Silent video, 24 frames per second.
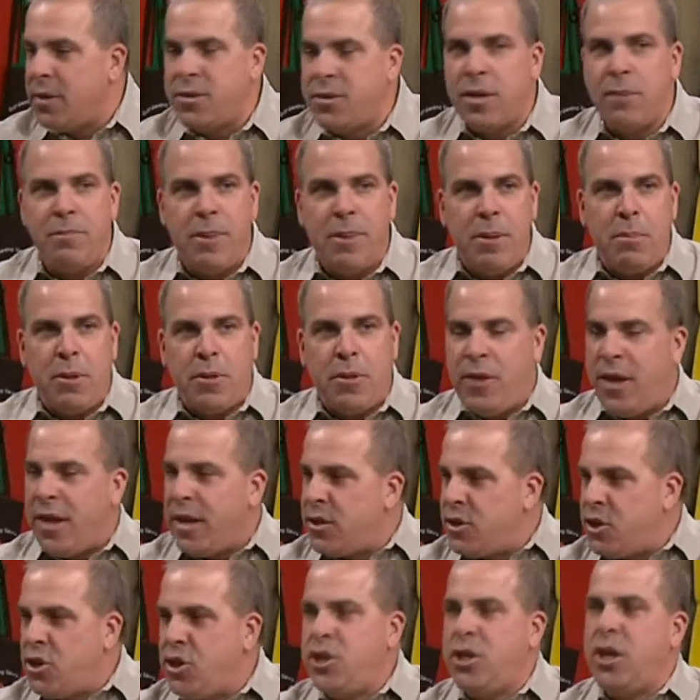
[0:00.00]
Some people
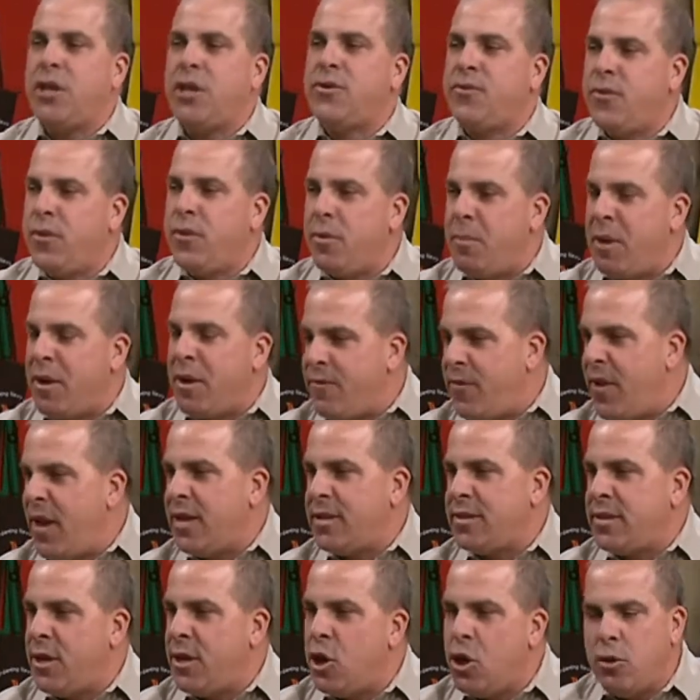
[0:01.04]
think it's just for the big
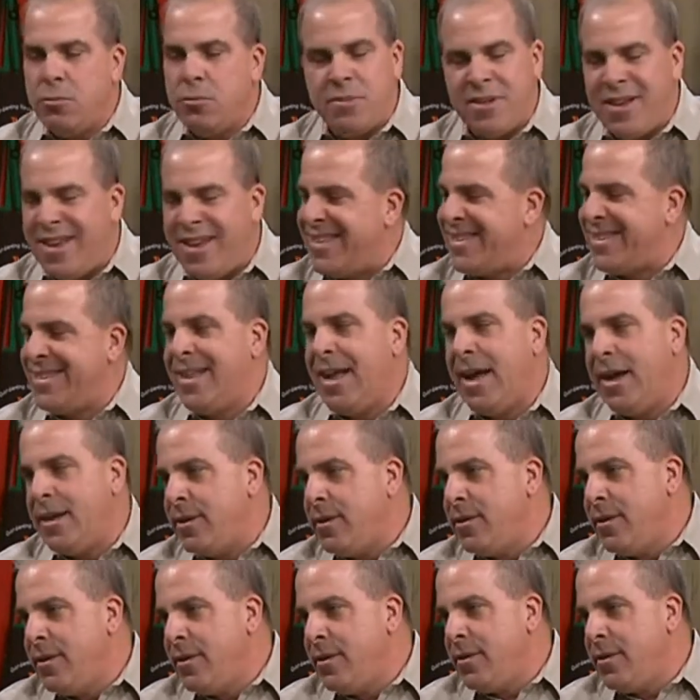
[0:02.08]
fancy homes. It's not.